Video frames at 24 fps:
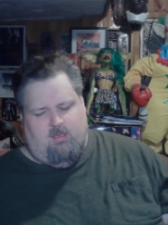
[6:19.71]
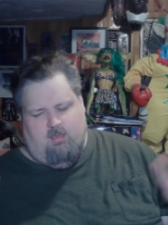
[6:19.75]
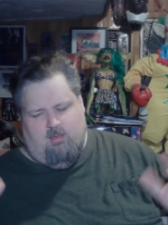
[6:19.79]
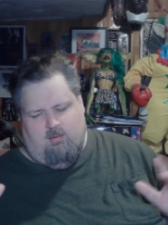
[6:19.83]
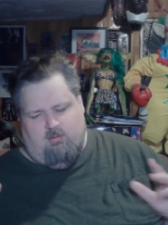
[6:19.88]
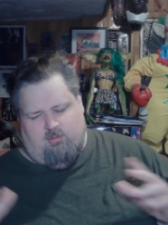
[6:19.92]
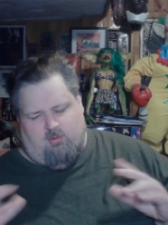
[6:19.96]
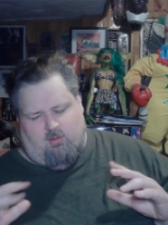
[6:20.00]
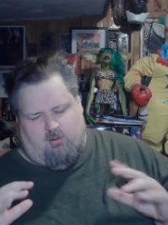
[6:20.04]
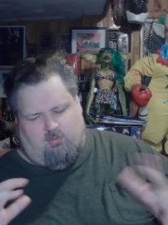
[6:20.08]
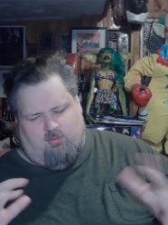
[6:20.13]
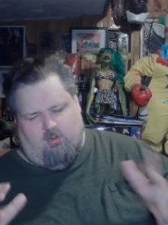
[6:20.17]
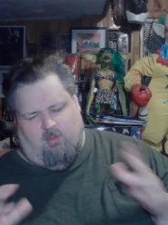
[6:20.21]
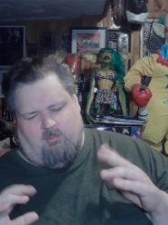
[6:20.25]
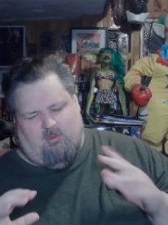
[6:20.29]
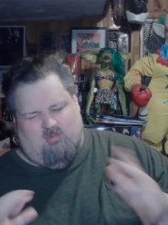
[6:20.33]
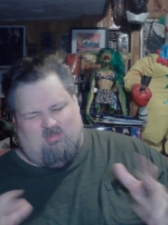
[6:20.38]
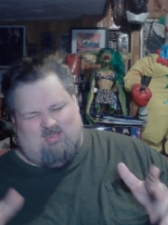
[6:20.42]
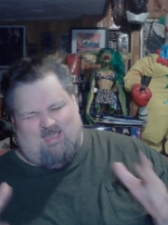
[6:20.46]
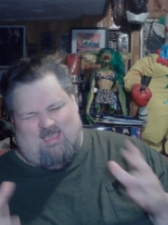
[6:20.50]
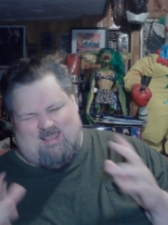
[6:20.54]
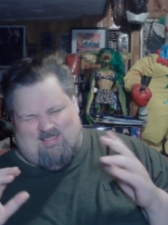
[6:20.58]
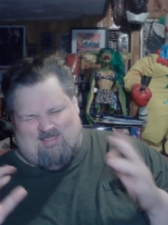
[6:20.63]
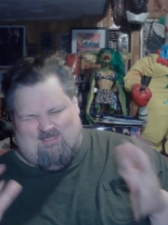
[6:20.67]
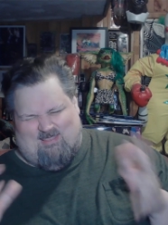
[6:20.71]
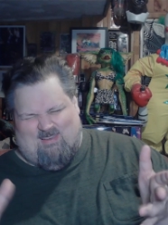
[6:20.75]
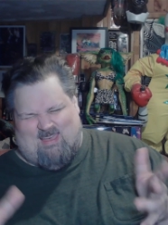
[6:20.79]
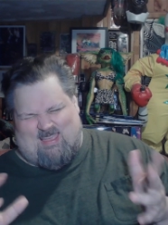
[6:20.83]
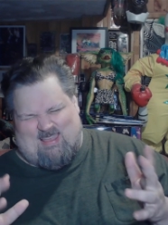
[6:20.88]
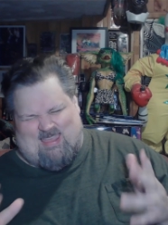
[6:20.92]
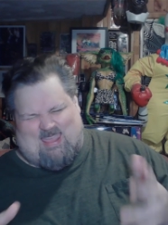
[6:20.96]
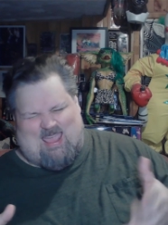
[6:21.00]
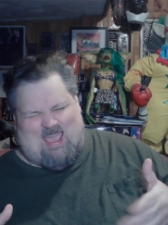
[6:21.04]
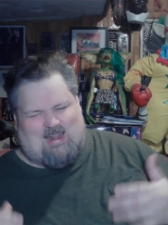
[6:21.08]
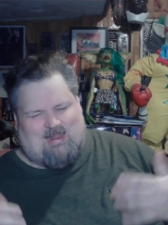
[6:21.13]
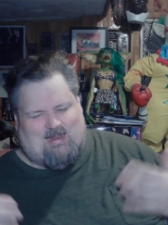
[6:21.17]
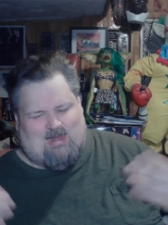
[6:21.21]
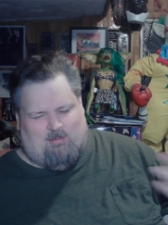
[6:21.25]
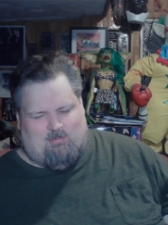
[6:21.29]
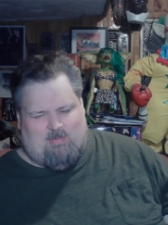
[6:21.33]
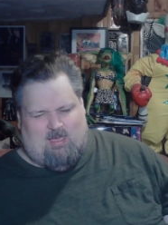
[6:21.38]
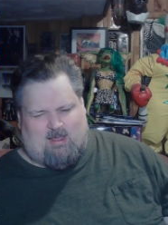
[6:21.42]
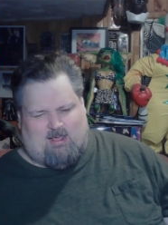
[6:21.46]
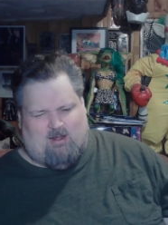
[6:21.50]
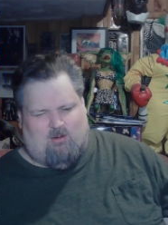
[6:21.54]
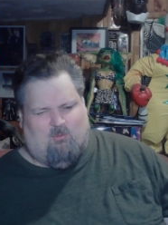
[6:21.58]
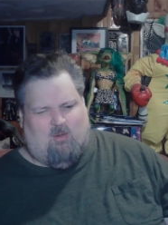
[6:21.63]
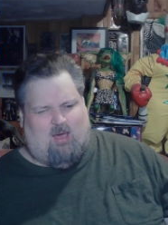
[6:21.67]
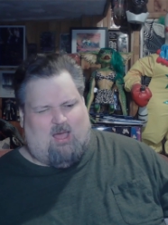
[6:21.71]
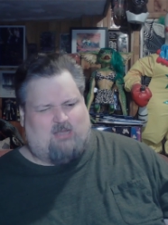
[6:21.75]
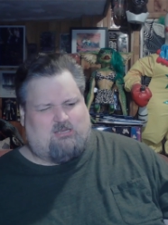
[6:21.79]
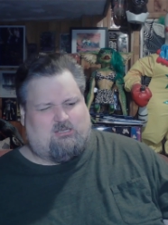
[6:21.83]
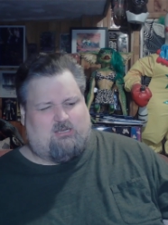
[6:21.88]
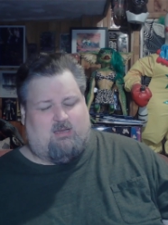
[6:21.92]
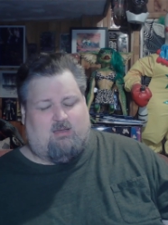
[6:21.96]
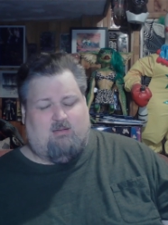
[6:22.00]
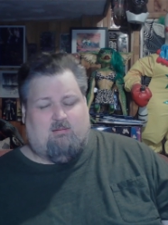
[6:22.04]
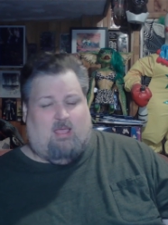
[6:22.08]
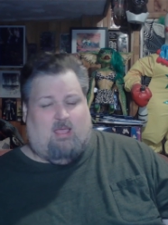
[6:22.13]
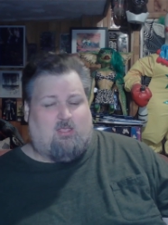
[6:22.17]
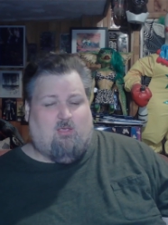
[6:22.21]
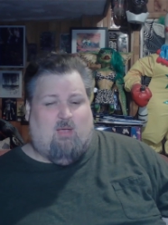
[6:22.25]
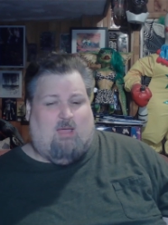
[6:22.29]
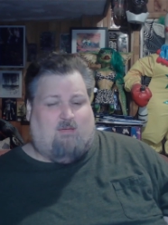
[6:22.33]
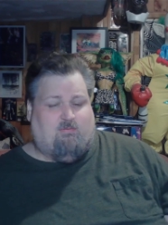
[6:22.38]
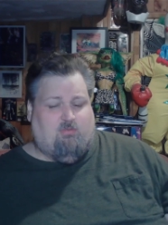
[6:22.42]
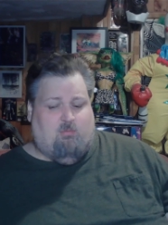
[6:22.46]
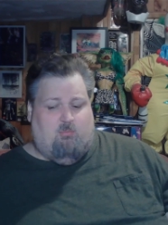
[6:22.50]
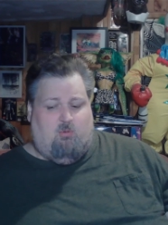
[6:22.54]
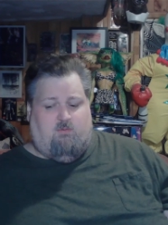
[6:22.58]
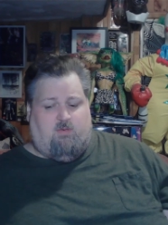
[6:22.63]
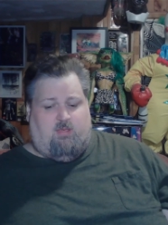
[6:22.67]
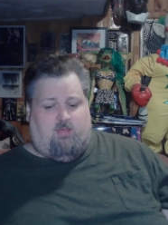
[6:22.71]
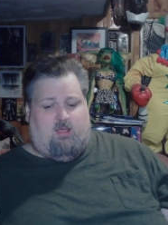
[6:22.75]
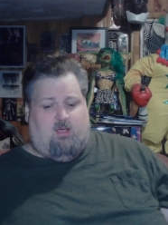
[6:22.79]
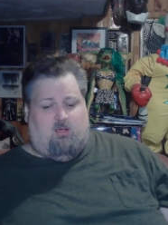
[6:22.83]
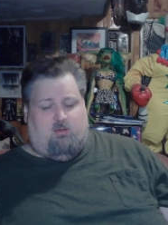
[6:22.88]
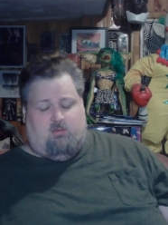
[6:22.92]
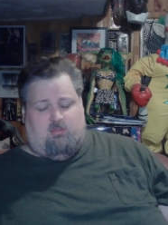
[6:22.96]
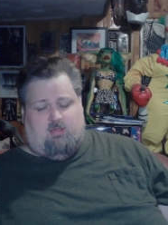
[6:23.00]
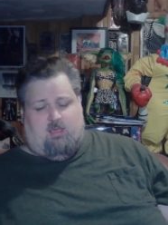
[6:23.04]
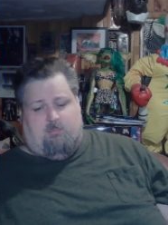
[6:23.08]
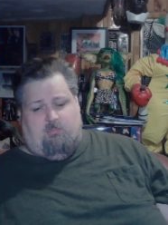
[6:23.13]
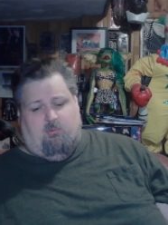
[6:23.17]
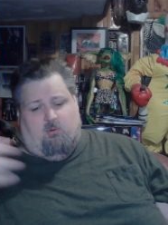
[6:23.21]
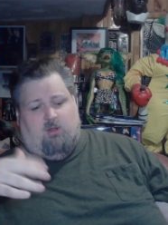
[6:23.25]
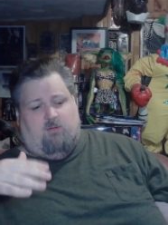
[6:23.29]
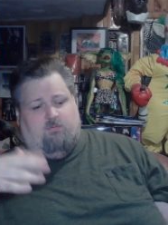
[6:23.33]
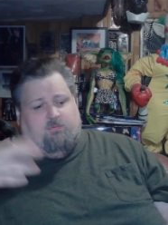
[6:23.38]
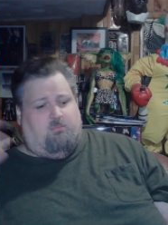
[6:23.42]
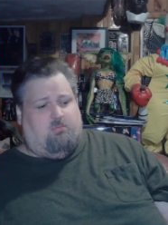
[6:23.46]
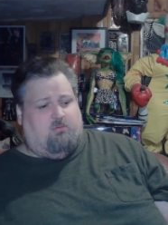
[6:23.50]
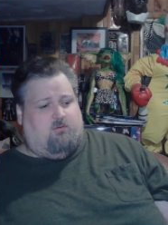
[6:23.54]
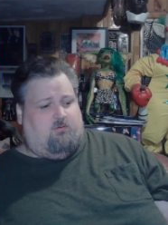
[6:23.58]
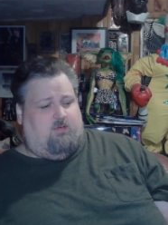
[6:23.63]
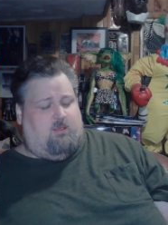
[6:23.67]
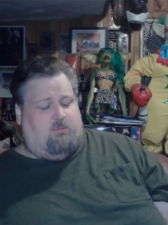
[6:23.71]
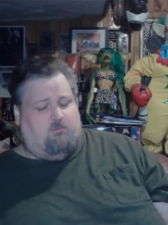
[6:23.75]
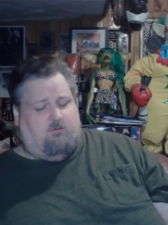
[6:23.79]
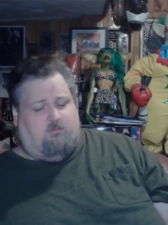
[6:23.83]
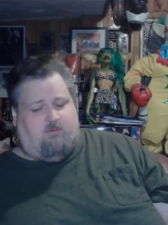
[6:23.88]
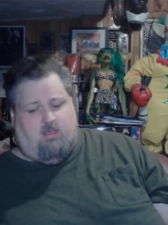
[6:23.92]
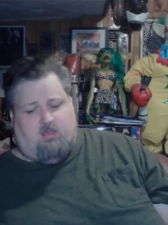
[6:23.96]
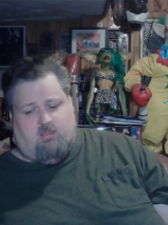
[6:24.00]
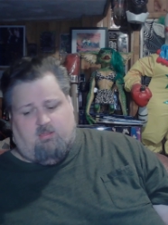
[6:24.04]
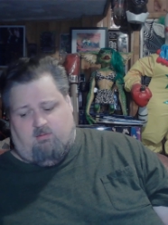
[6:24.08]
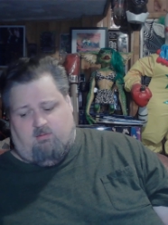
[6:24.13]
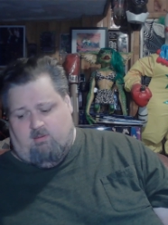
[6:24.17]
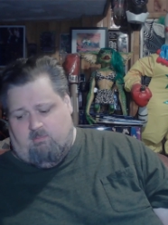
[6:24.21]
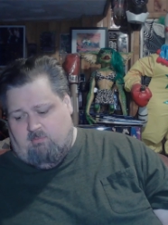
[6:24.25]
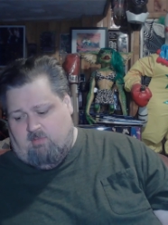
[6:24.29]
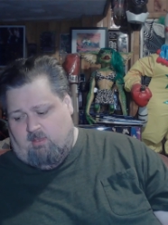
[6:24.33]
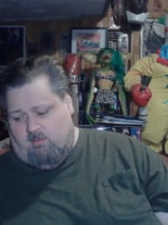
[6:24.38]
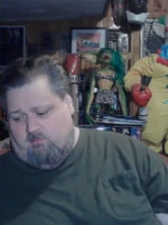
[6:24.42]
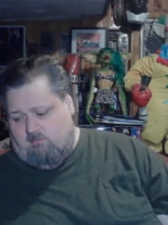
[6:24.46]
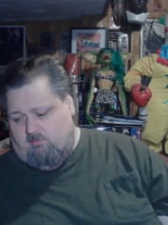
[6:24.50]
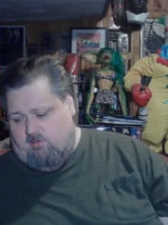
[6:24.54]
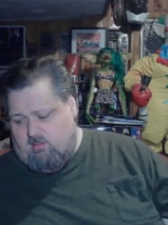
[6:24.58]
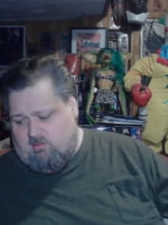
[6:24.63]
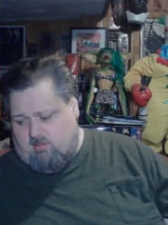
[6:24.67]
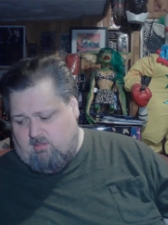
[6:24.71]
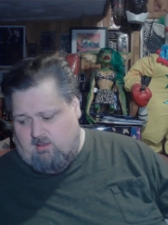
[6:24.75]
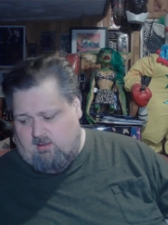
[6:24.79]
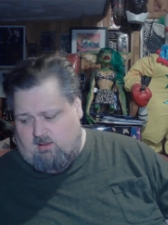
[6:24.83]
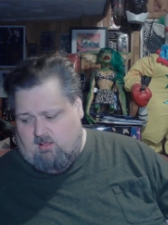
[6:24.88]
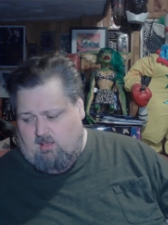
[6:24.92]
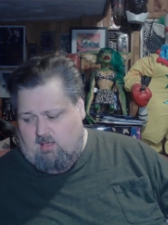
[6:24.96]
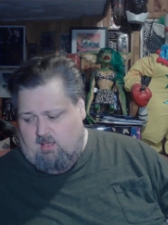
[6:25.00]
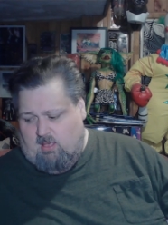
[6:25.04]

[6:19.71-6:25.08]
So it's almost like until I get it, I'm not going to watch it. I do have the movie though because I bought it from Scream Team Team Reason.